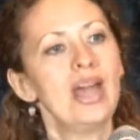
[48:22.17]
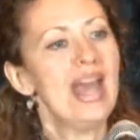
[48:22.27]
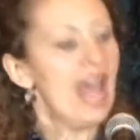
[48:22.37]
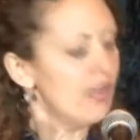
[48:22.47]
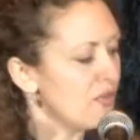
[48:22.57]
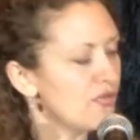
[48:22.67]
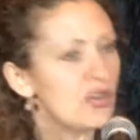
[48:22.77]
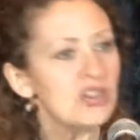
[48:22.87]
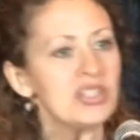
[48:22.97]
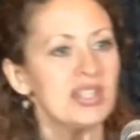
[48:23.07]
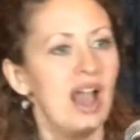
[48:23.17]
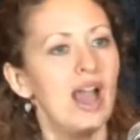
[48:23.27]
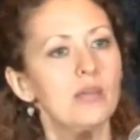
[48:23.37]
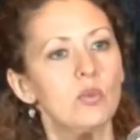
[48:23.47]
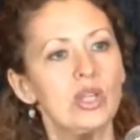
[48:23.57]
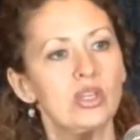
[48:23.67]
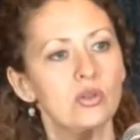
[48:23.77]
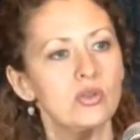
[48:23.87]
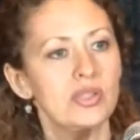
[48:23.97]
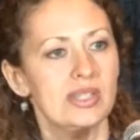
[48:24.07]
And the first time we
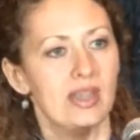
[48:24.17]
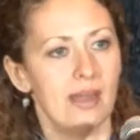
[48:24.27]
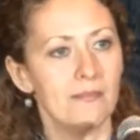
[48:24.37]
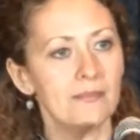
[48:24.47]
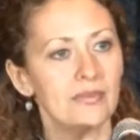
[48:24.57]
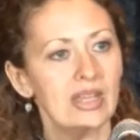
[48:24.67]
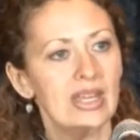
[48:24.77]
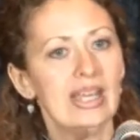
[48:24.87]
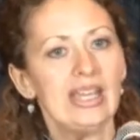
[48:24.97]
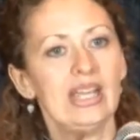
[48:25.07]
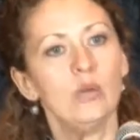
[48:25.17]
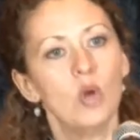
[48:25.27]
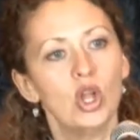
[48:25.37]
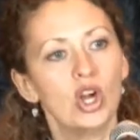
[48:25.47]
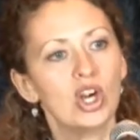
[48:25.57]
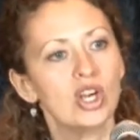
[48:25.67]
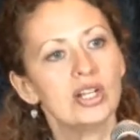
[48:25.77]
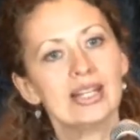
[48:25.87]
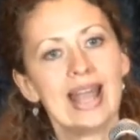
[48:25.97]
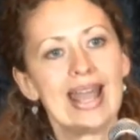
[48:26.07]
use them, it will hurt
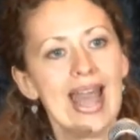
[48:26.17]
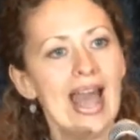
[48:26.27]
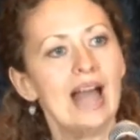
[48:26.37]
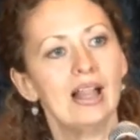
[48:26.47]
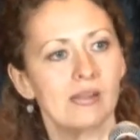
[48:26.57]
like hell.